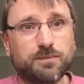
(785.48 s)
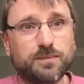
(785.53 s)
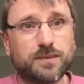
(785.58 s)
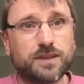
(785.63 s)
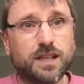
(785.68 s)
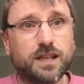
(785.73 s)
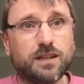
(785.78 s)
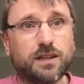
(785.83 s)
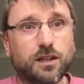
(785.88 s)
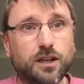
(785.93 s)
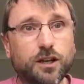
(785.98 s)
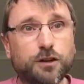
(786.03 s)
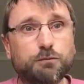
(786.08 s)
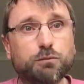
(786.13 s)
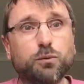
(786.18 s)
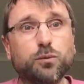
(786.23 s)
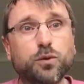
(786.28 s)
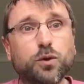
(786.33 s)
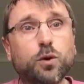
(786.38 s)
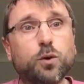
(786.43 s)
that life
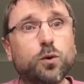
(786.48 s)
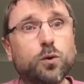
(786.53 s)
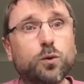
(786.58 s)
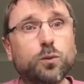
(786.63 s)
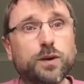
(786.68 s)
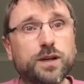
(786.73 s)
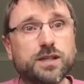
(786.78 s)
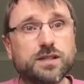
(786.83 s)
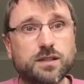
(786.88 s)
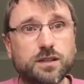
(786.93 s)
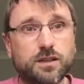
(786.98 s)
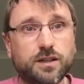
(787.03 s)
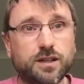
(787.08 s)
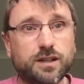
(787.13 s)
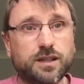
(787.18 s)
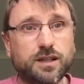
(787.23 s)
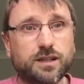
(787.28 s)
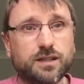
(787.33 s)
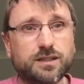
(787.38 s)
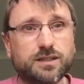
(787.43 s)
will not always be like
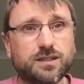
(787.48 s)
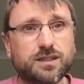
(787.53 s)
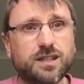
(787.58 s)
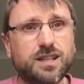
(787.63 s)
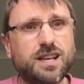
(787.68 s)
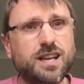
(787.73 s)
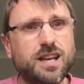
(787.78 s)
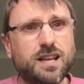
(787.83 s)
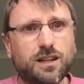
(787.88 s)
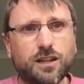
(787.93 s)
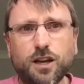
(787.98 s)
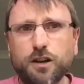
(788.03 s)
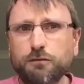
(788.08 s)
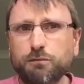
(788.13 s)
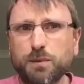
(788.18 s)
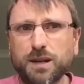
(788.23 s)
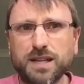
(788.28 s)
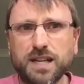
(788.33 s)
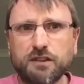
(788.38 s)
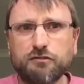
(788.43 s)
this. Life
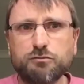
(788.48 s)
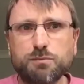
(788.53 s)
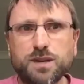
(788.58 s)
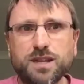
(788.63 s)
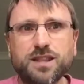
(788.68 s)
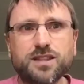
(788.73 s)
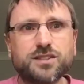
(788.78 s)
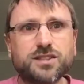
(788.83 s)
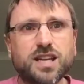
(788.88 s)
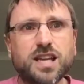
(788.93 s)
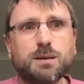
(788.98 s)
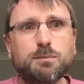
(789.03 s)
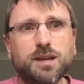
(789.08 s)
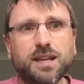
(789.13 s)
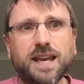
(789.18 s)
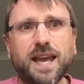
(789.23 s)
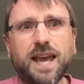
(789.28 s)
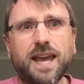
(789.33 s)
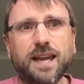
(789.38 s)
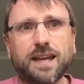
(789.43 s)
may never be the same
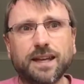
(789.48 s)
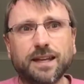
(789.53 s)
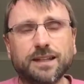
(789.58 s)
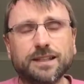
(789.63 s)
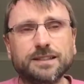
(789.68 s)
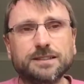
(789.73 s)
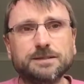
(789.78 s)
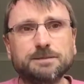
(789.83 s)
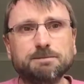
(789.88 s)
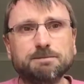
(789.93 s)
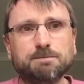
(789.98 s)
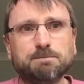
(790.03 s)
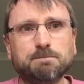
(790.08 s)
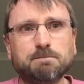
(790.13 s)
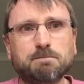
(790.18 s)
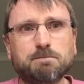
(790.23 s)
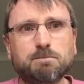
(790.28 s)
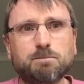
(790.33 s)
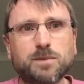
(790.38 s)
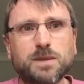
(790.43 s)
again,
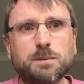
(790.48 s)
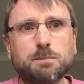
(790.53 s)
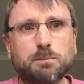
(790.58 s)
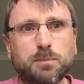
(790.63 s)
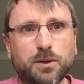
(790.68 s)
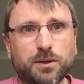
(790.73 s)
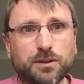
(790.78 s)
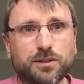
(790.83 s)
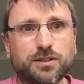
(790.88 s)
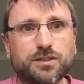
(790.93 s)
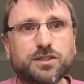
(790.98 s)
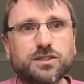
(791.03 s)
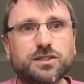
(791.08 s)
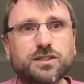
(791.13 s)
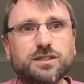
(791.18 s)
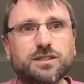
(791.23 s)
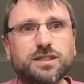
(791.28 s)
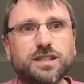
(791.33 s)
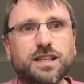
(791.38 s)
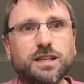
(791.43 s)
but
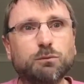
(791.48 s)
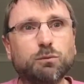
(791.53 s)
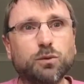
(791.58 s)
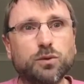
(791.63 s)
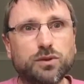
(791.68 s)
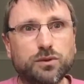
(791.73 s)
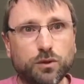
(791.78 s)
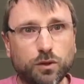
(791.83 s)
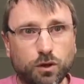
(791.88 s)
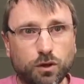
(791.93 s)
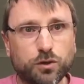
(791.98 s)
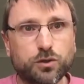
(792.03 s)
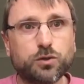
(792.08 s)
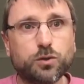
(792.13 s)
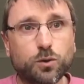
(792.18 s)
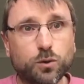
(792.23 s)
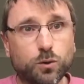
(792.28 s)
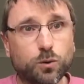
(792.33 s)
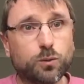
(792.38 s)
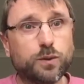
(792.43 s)
it will not
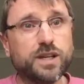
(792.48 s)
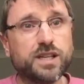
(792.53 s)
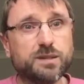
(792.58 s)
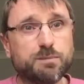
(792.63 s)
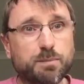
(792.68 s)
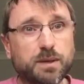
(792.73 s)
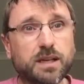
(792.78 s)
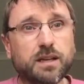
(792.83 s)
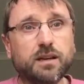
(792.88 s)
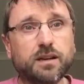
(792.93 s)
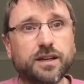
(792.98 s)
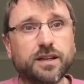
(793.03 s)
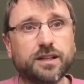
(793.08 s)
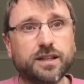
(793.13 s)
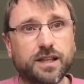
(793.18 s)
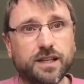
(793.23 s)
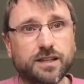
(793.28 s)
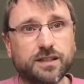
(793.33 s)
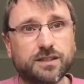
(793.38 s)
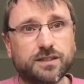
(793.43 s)
always be like
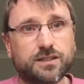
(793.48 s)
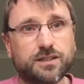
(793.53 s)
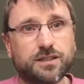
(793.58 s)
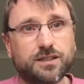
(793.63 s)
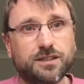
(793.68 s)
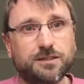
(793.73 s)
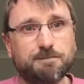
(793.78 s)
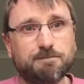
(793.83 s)
this.